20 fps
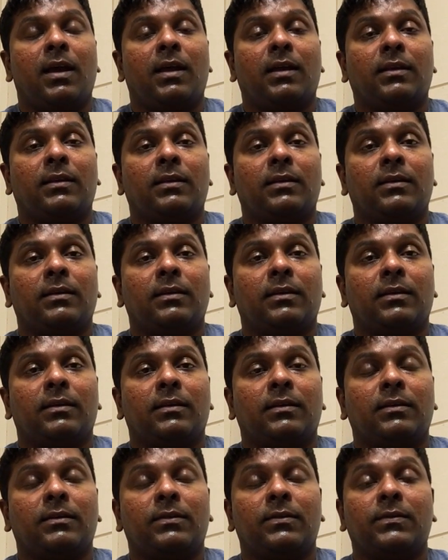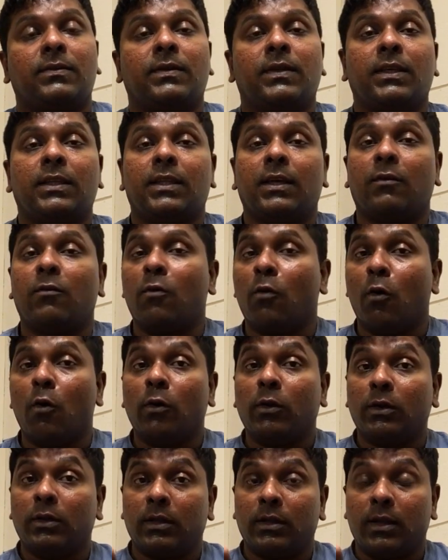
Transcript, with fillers: and uh, you see the goal